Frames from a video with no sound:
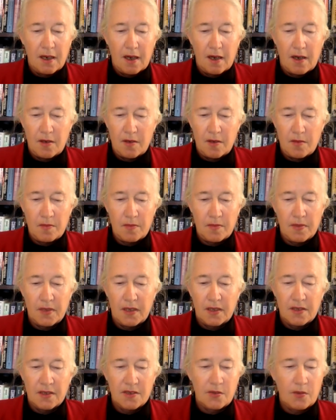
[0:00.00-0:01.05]
um,
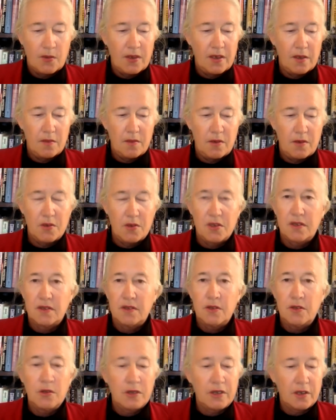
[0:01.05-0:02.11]
soil erosion,
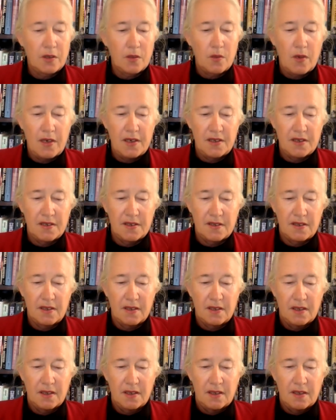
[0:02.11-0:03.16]
nuclear waste,
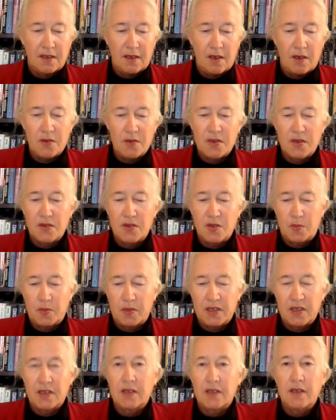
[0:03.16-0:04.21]
ozone
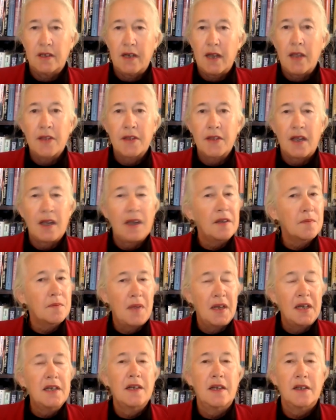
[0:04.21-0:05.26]
depletion, and other, uh,
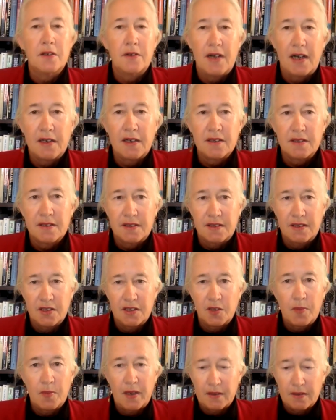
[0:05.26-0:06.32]
many other
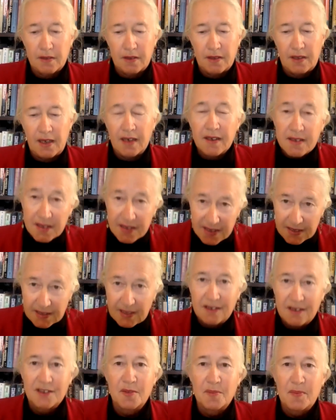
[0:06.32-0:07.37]
existential, ba-
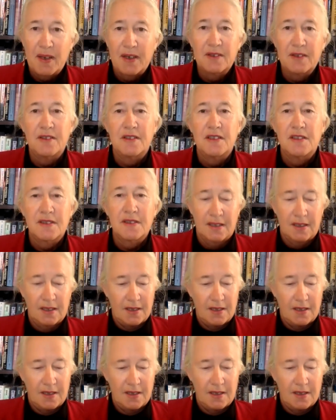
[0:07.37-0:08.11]
existential boundaries